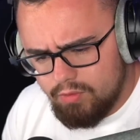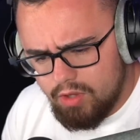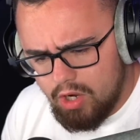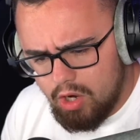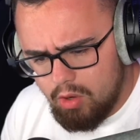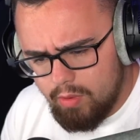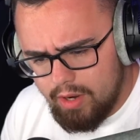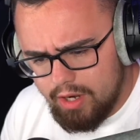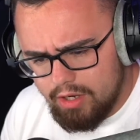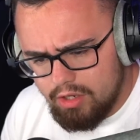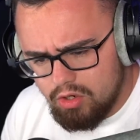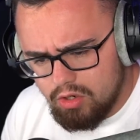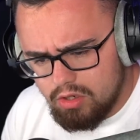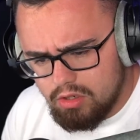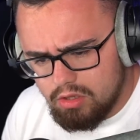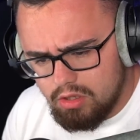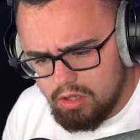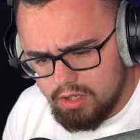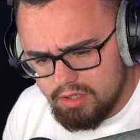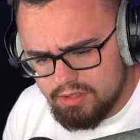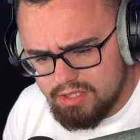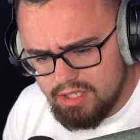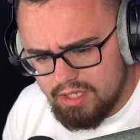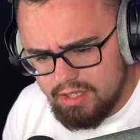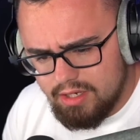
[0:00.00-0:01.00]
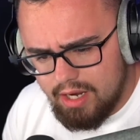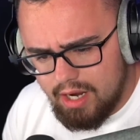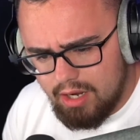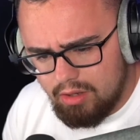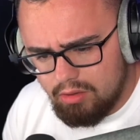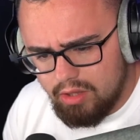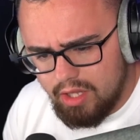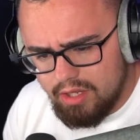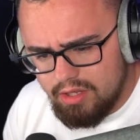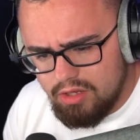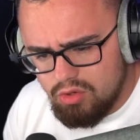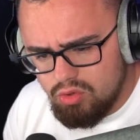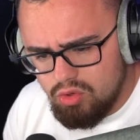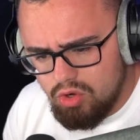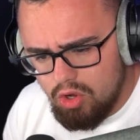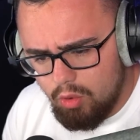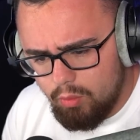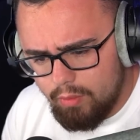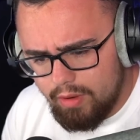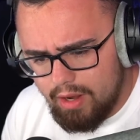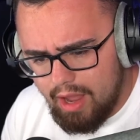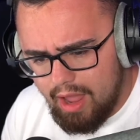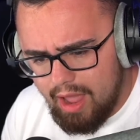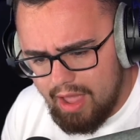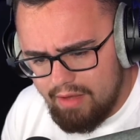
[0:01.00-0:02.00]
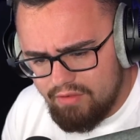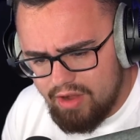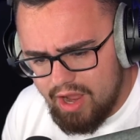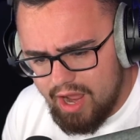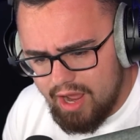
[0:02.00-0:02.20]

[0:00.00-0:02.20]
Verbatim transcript: All right, you're clocked in. I'll let you know when I have a